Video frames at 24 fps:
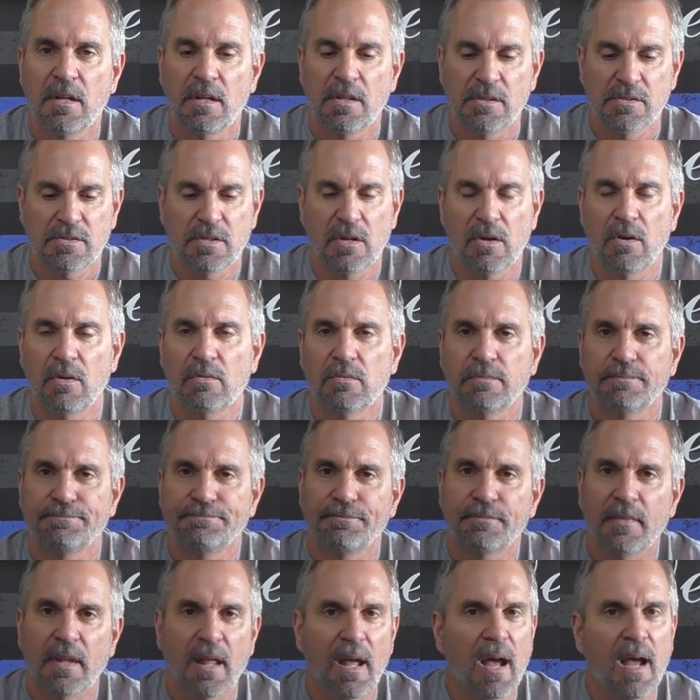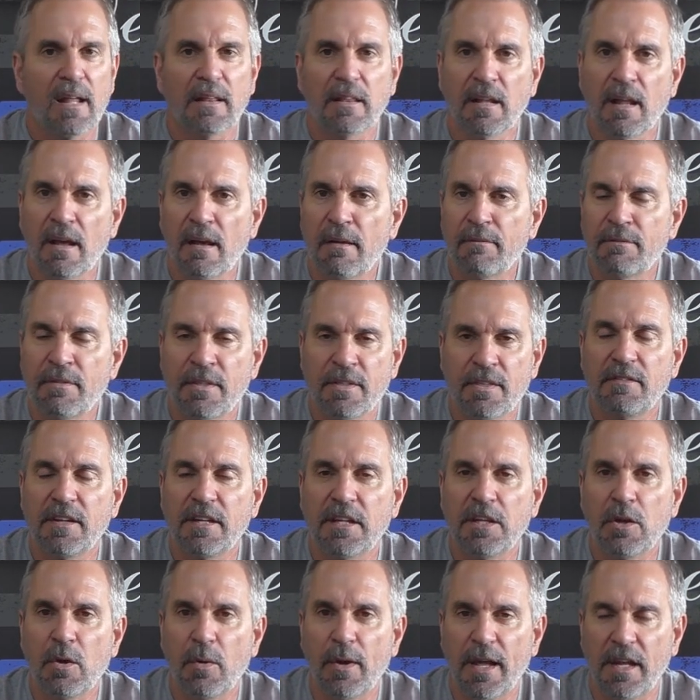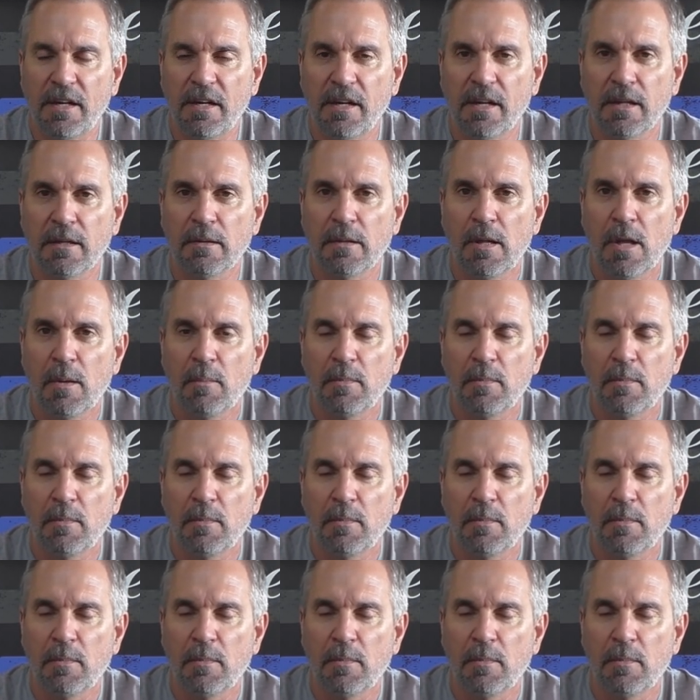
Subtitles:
So I love the video editing